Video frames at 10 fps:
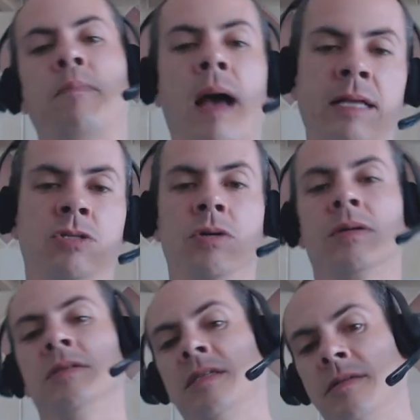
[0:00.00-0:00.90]
I
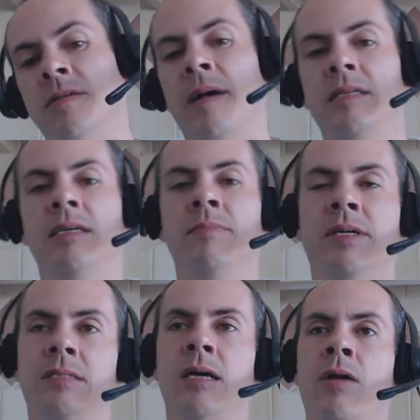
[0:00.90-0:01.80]
took and sent to my team
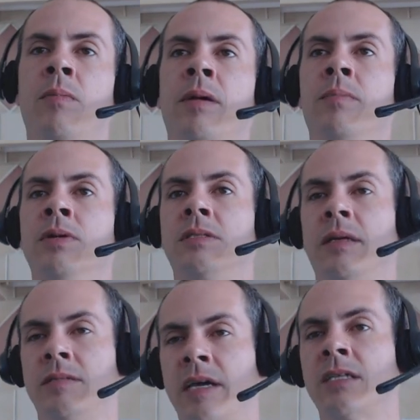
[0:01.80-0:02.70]
Cassano members,
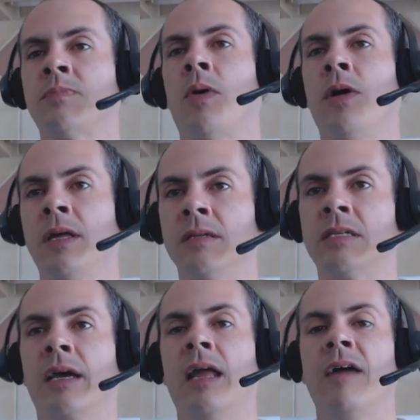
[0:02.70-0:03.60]
let take Sparty in the
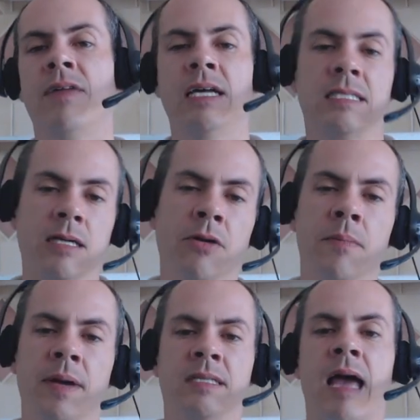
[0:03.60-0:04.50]
second half, and I
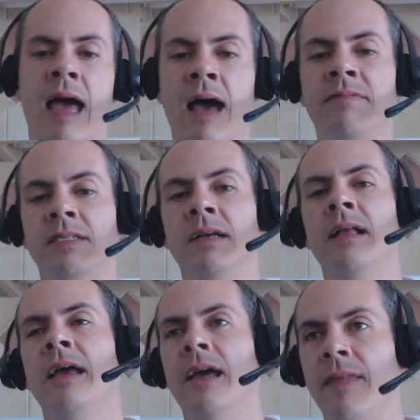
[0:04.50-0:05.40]
seldom bet the halves.
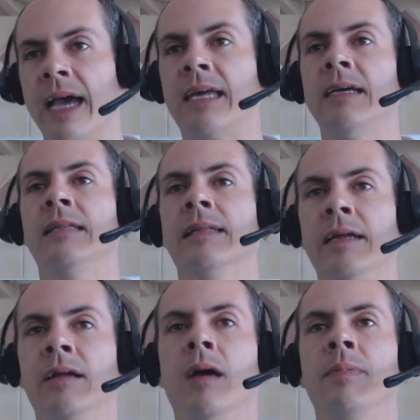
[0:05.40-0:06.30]
And that kid
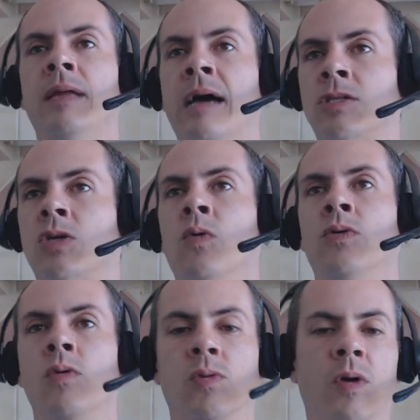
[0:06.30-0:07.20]
lit it up and
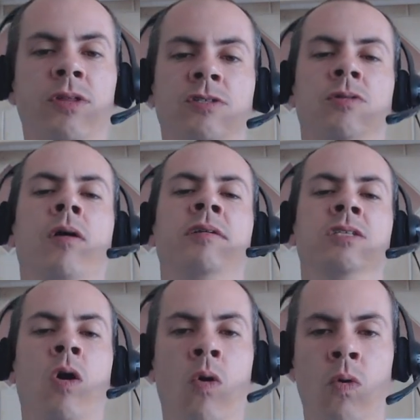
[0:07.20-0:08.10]
outscored Northwestern on
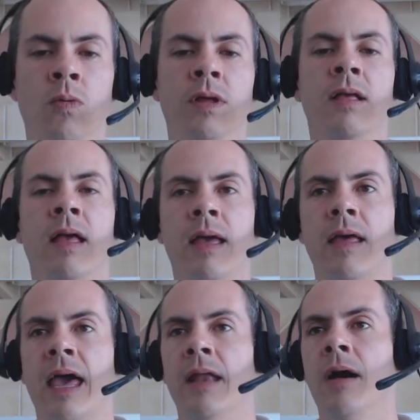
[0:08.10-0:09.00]
his own.
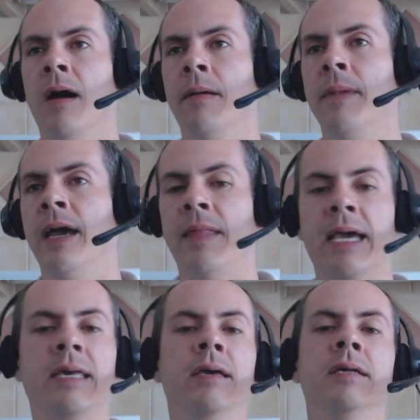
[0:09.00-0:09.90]
And, man,
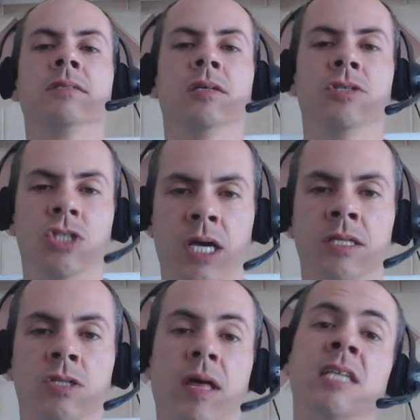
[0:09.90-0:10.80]
that kid is
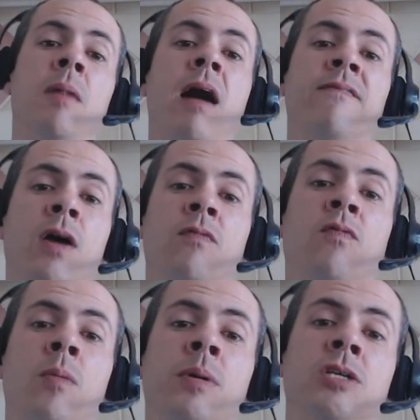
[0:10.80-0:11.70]
legit. So that's my Final
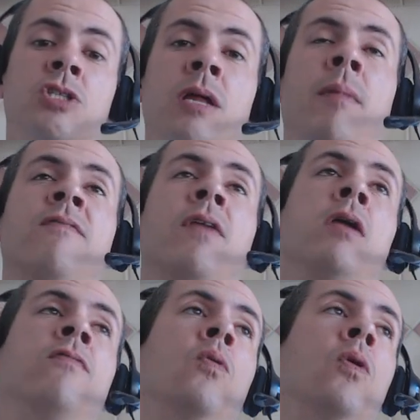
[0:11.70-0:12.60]
Four prediction. And my
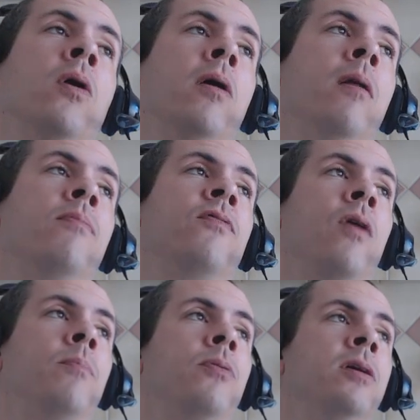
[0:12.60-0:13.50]
Final Four
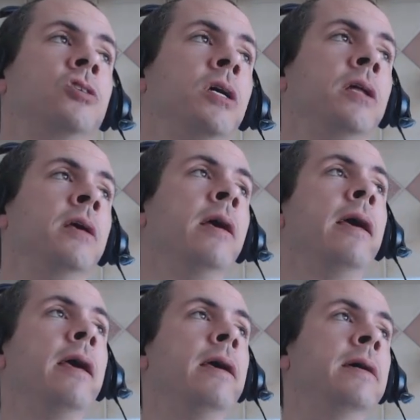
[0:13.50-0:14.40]
upfront prediction
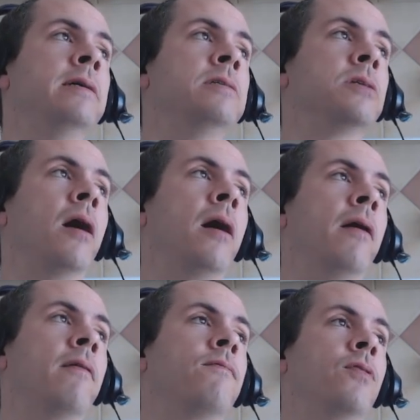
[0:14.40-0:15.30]
is
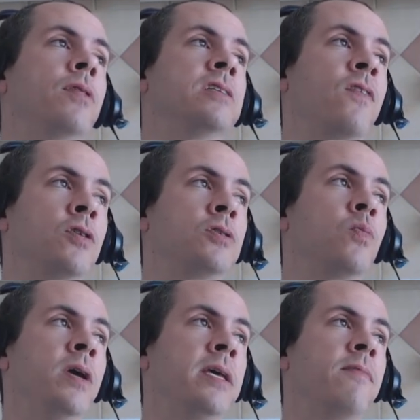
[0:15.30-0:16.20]
for this first
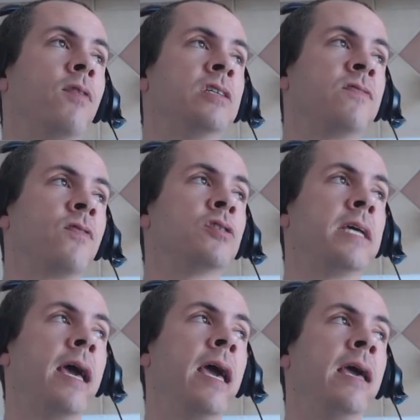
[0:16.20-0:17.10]
week, for this
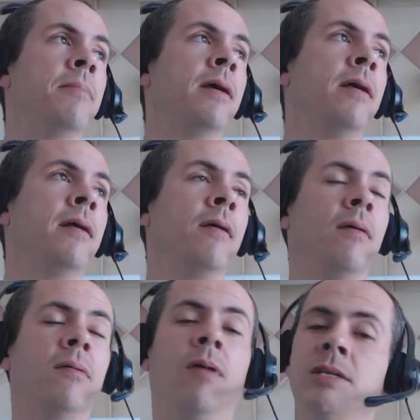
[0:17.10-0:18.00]
first game,
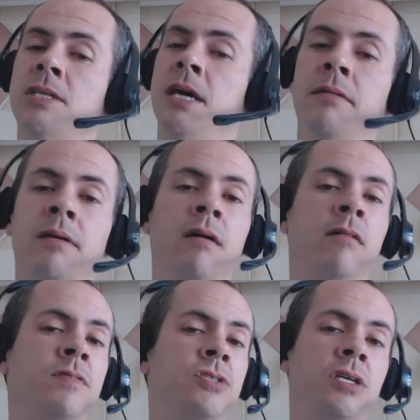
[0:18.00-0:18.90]
watch out
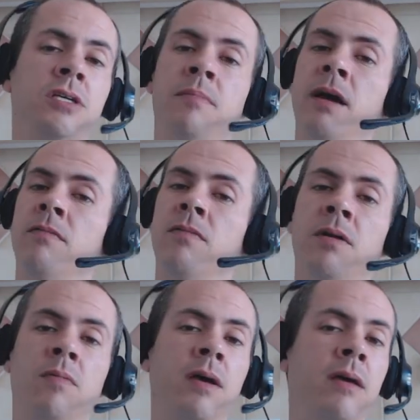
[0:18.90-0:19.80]
now. Virginia might
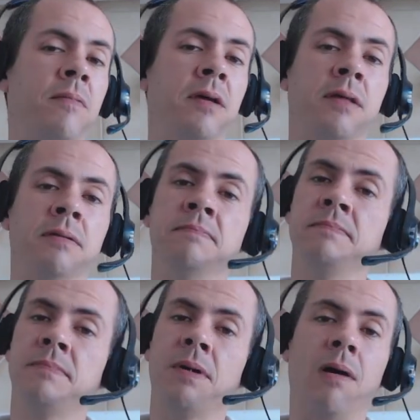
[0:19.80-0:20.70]
run away with it.
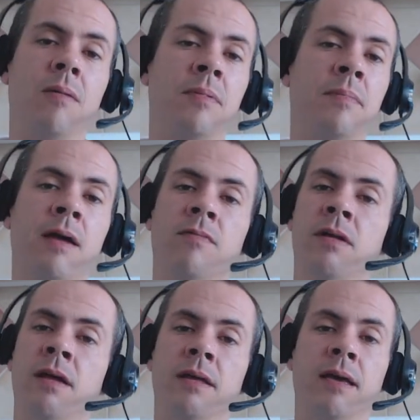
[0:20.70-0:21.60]
Auburn might
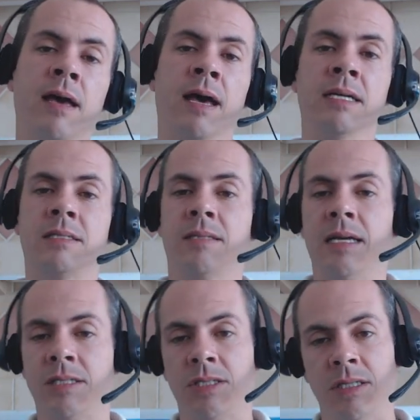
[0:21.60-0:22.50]
run out of gas.
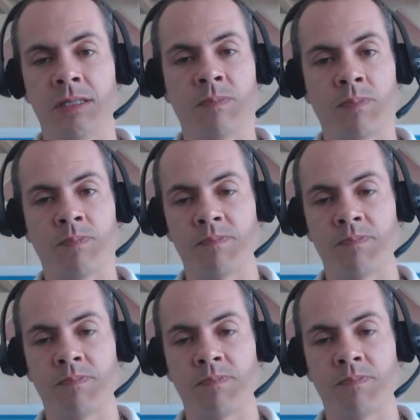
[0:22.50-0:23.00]
That's just